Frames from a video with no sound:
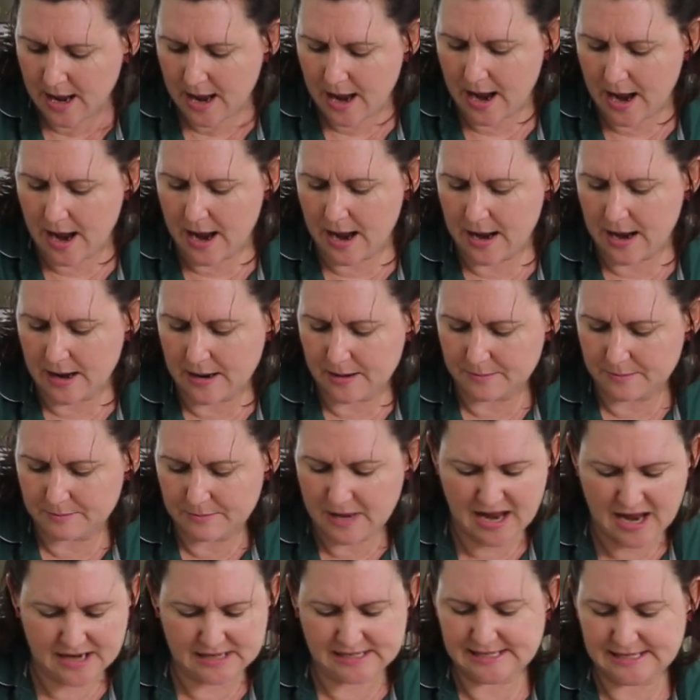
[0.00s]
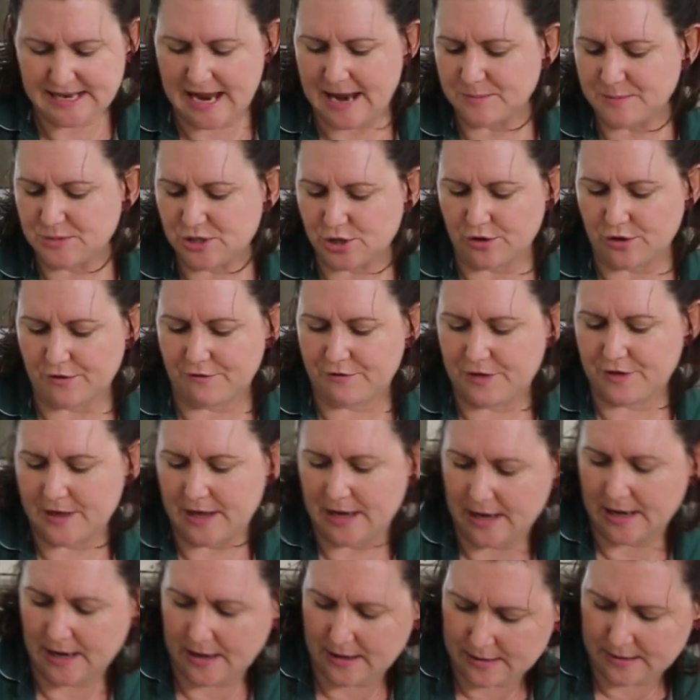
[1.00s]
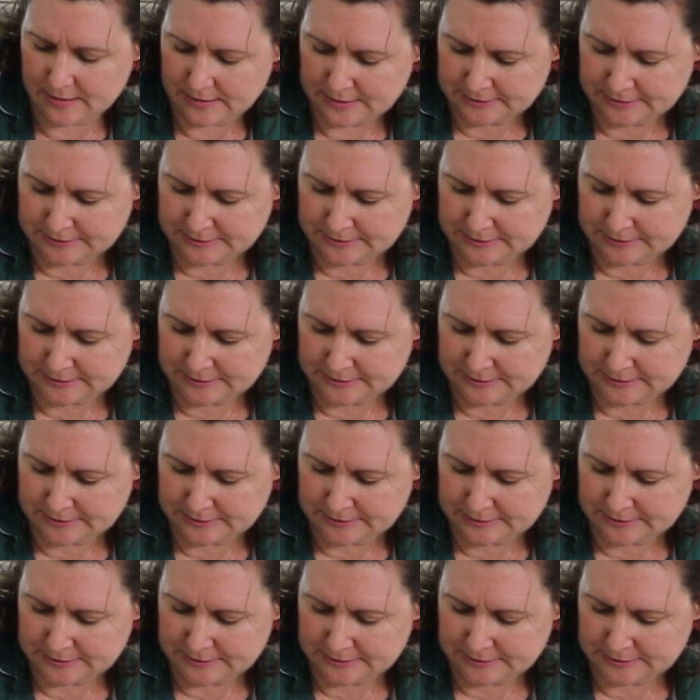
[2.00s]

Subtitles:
And same sort of thing,